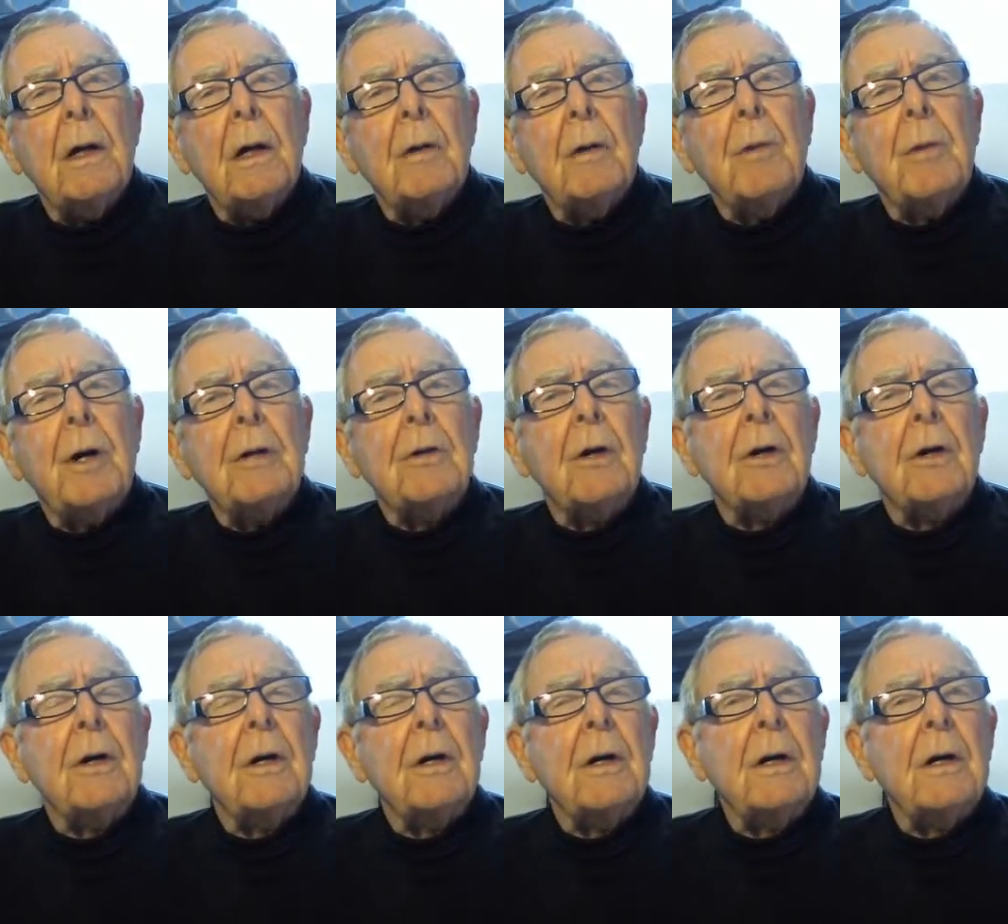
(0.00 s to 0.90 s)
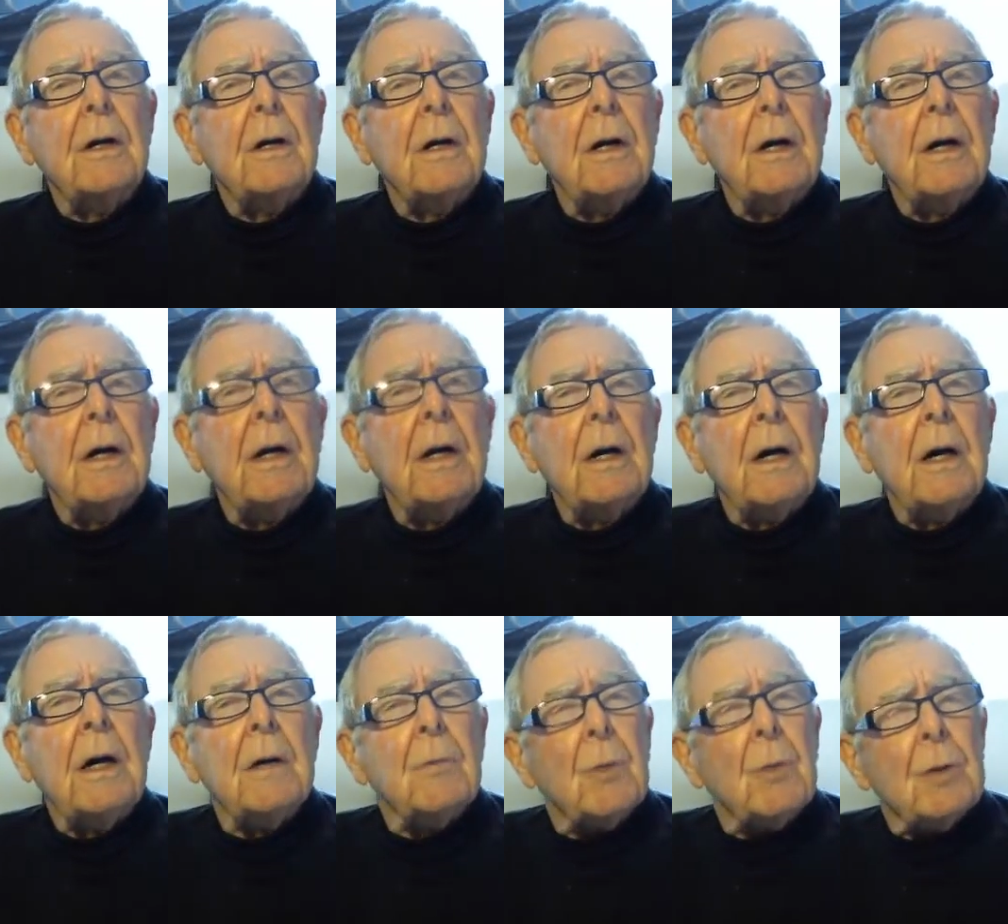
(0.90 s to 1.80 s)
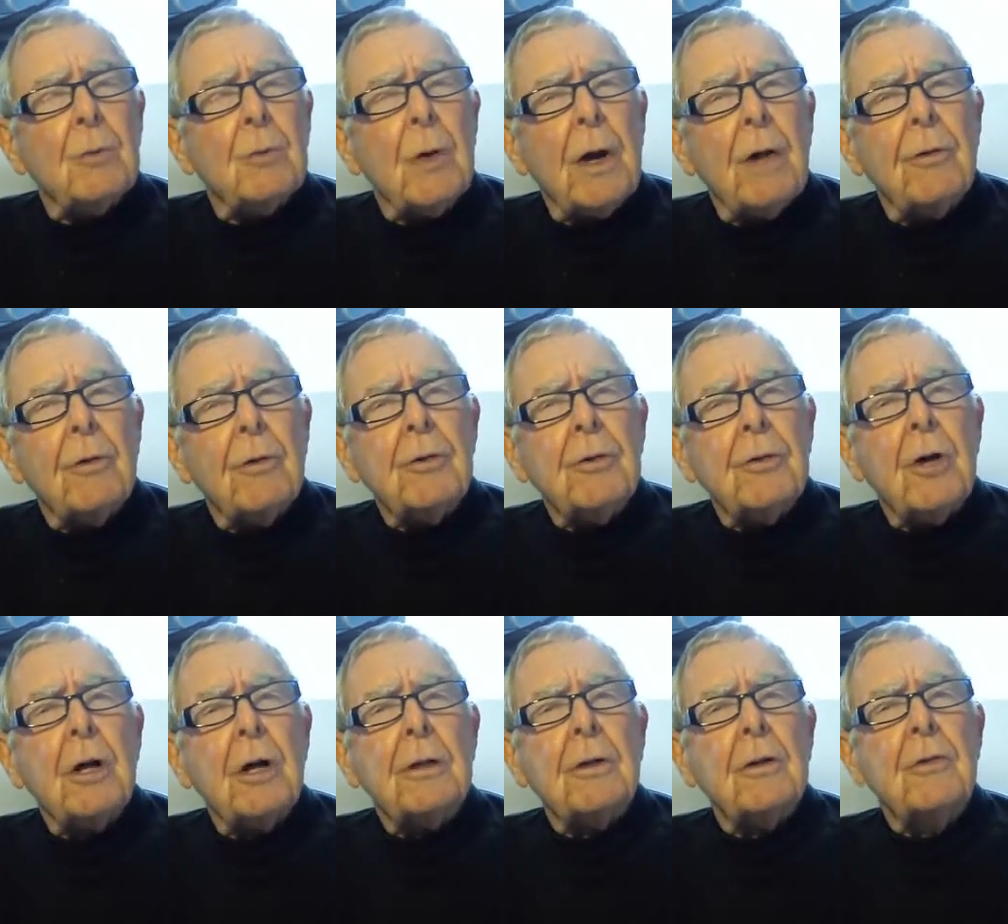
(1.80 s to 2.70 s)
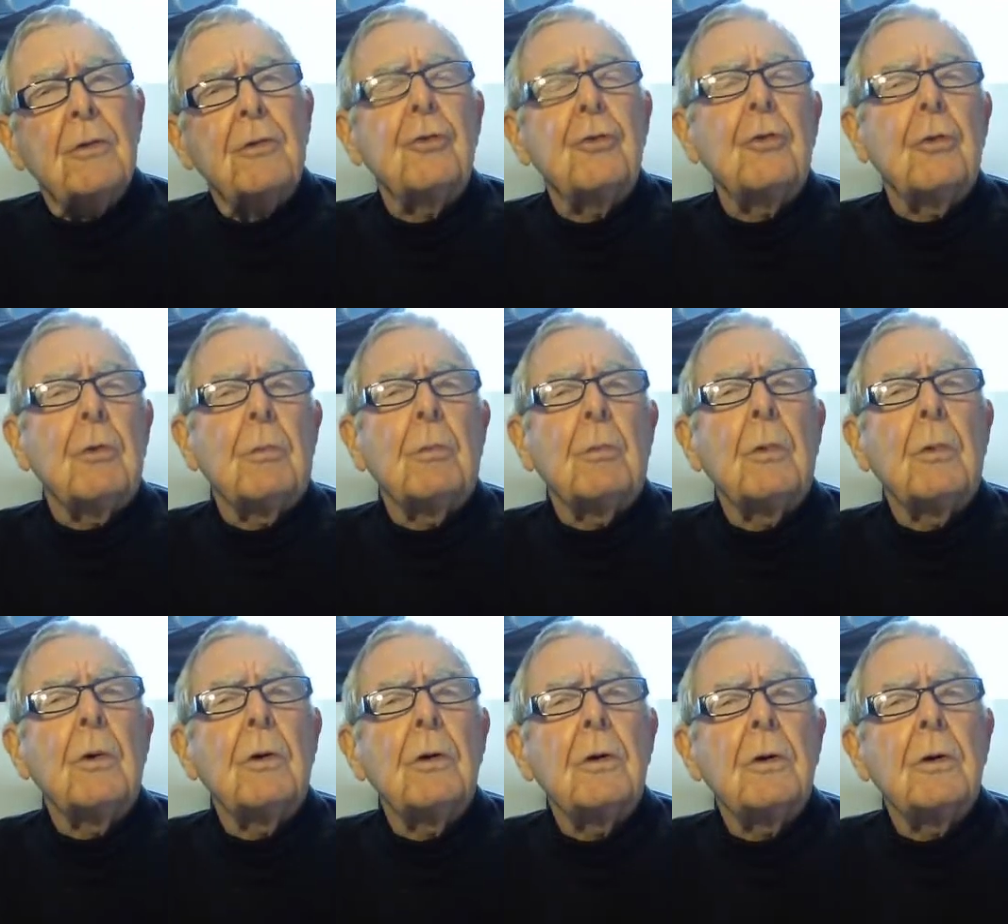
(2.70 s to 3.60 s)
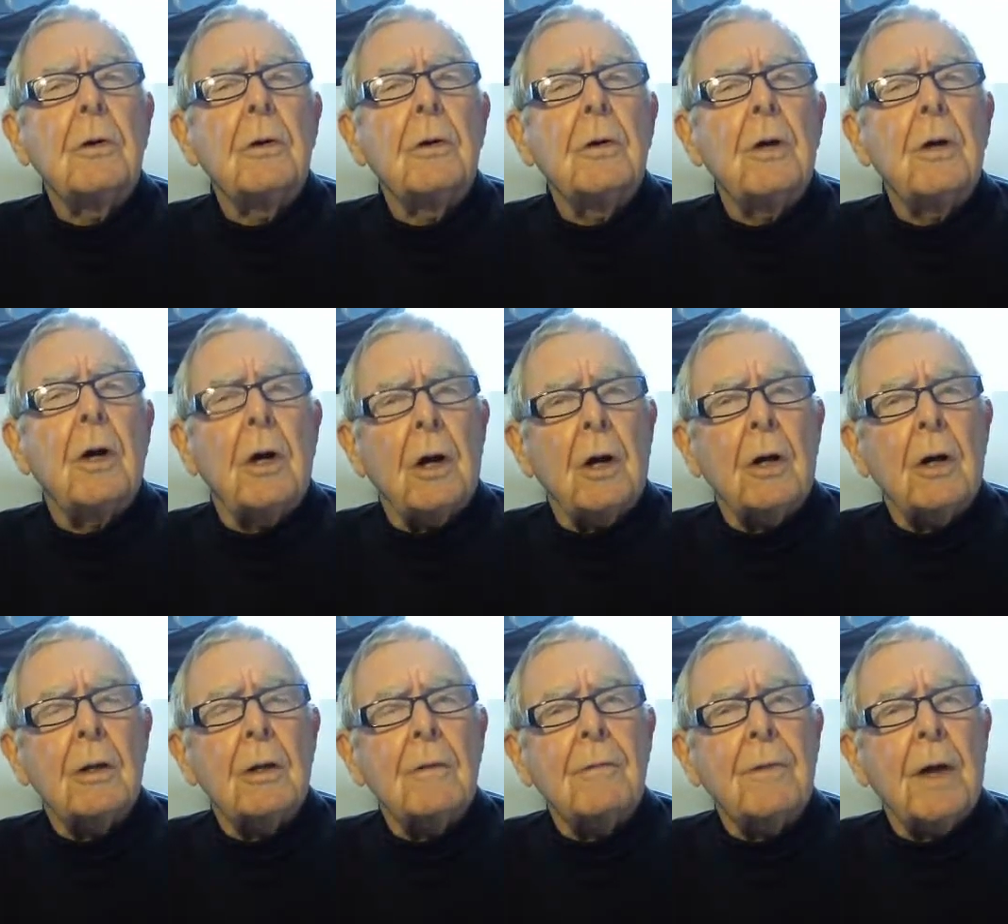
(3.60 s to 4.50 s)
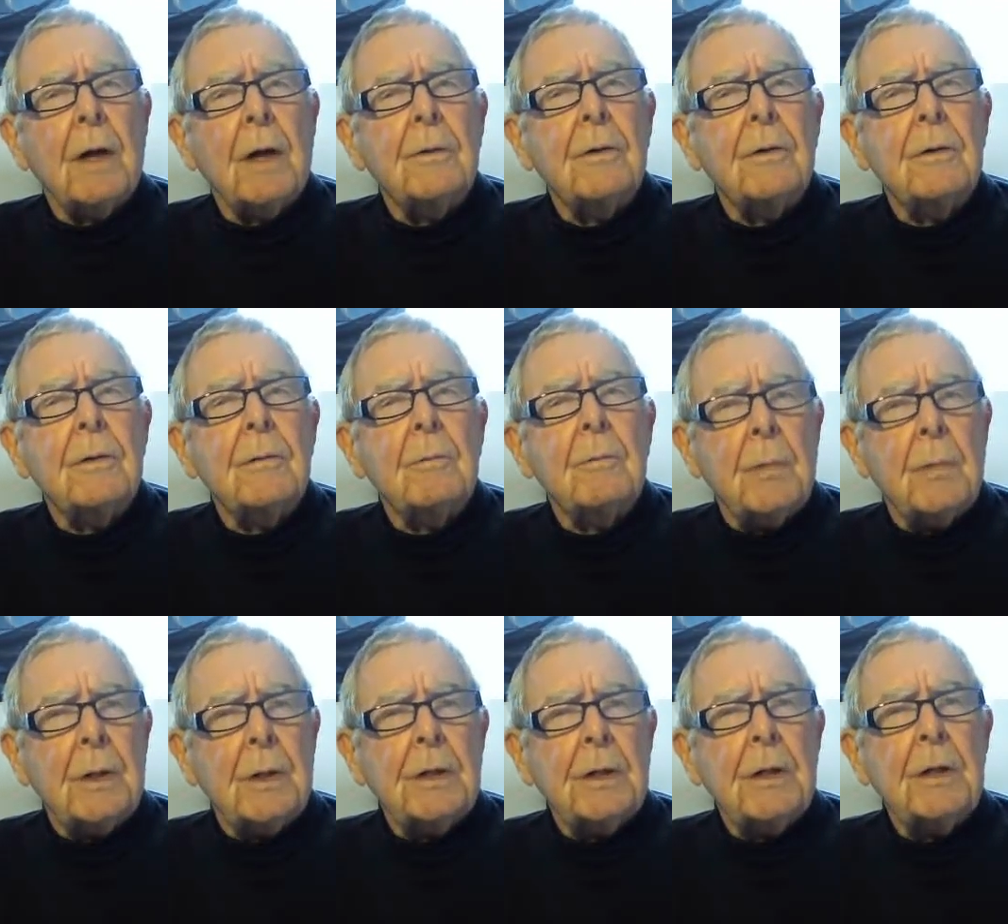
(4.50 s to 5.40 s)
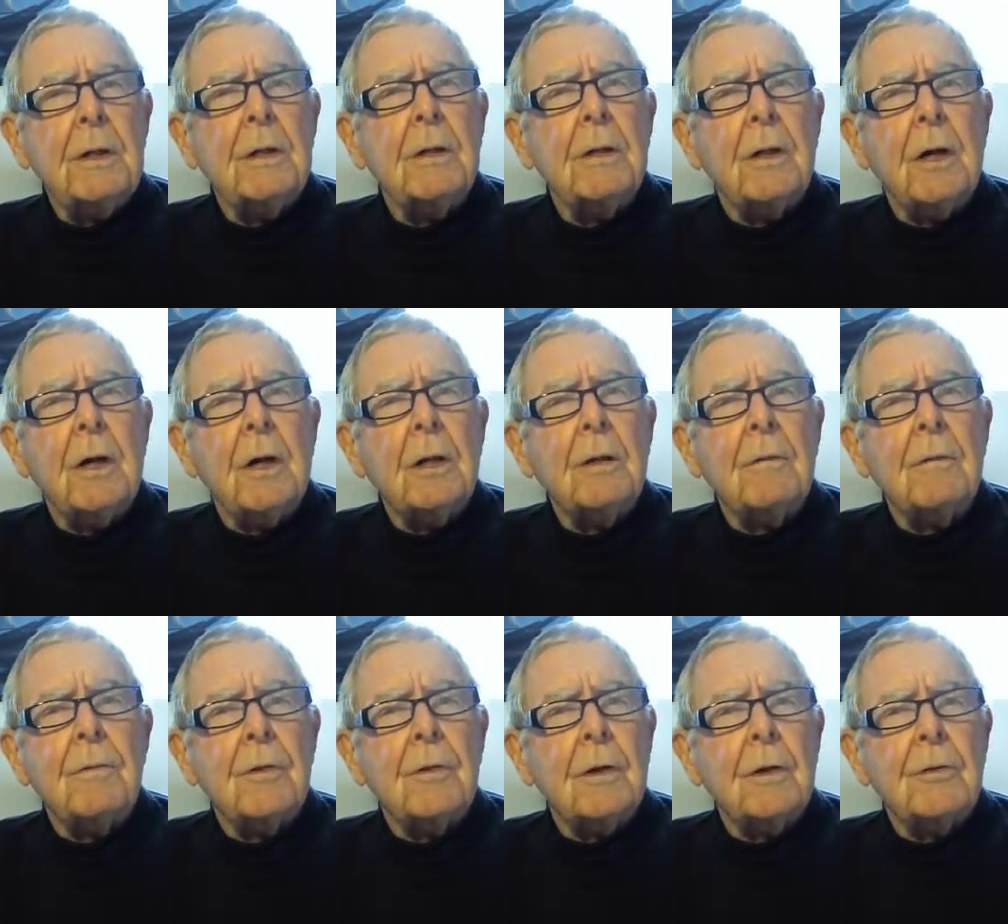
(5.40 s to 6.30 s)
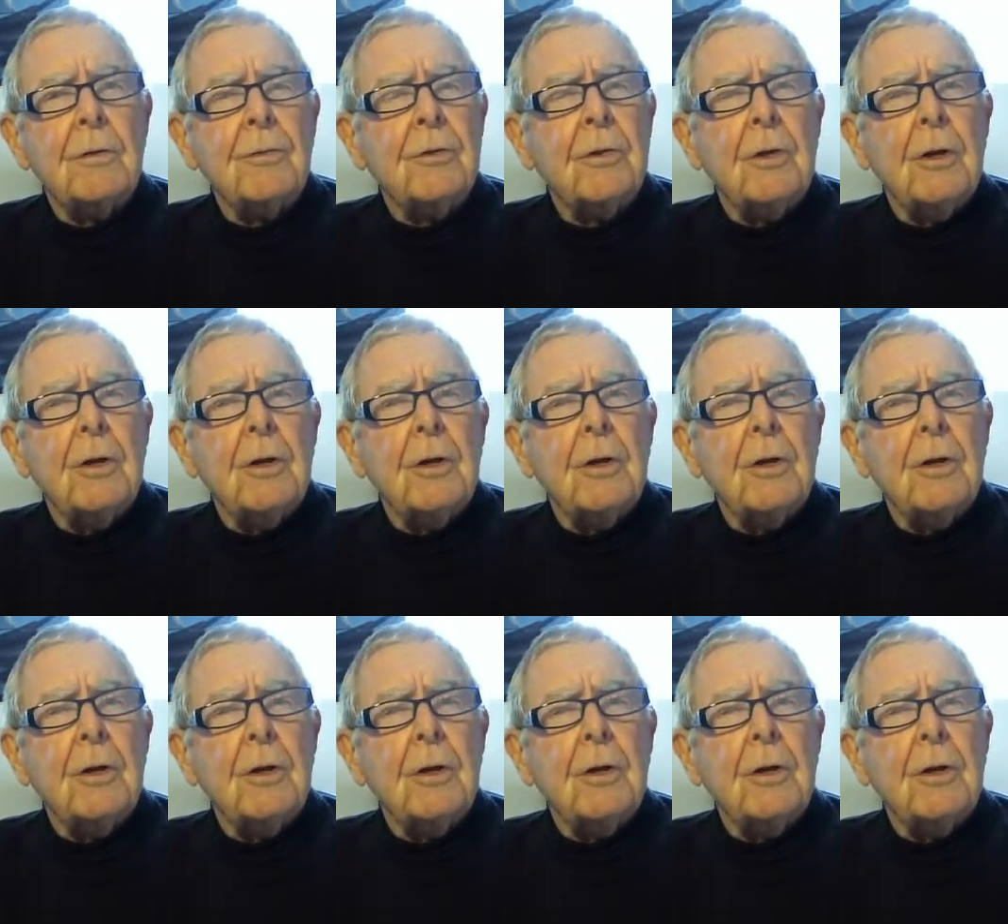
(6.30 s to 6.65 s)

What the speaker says: But I would rather not consume all of that money, all of that